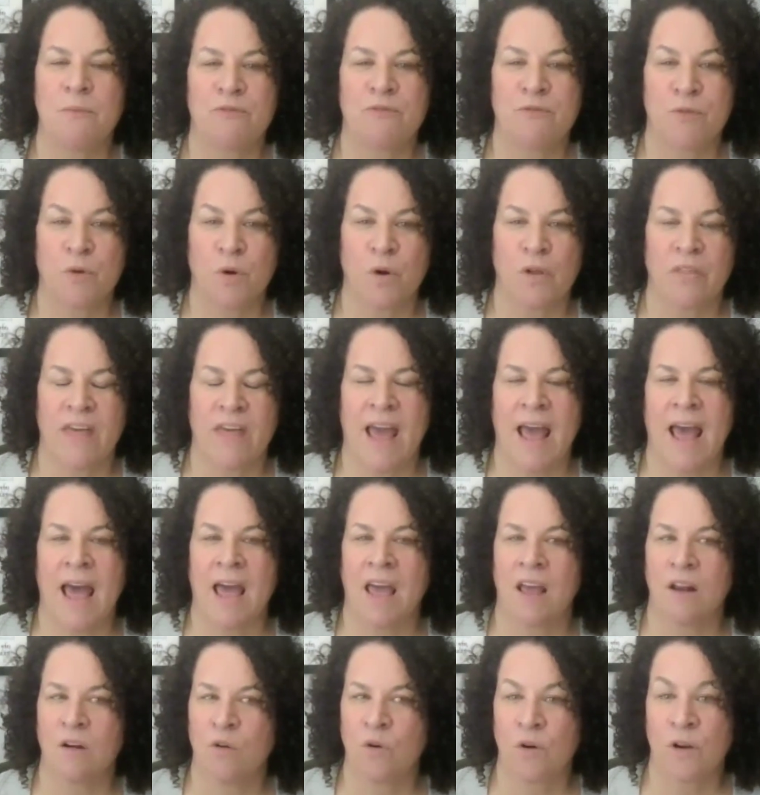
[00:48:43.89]
for
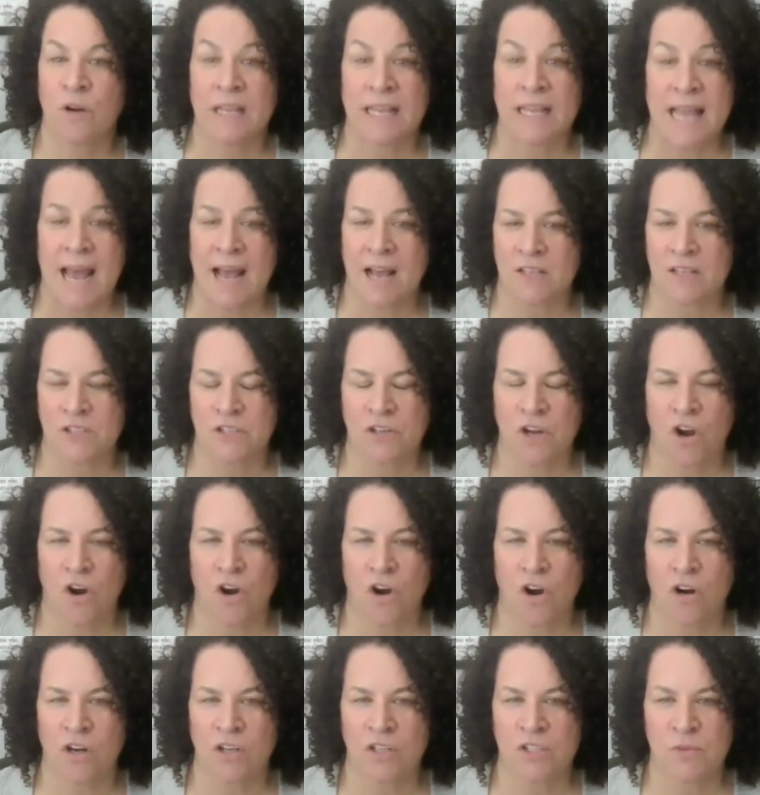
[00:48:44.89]
that, or gas
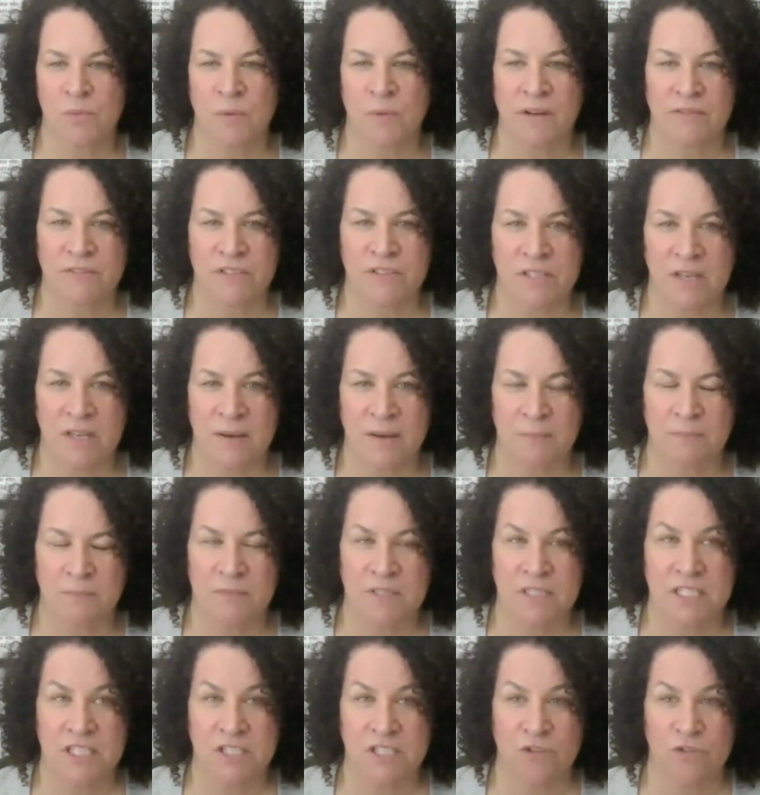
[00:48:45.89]
cards. We have some
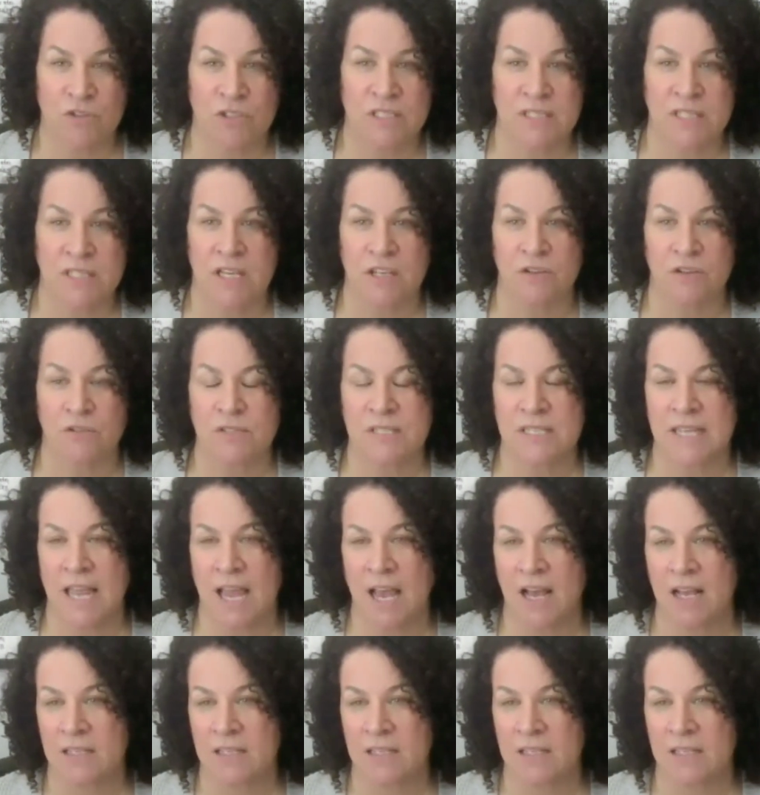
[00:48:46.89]
districts that use